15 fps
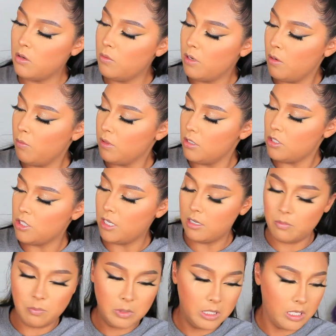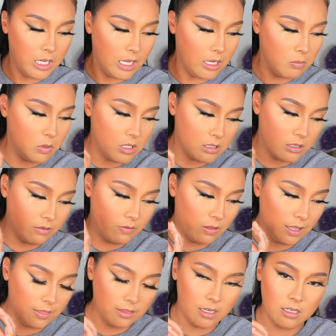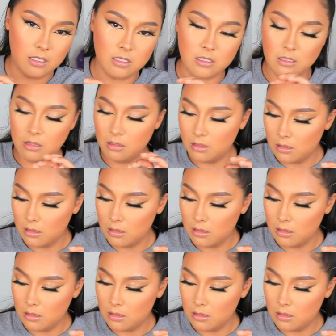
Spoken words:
gonna go in with the shade EK because I feel like that is a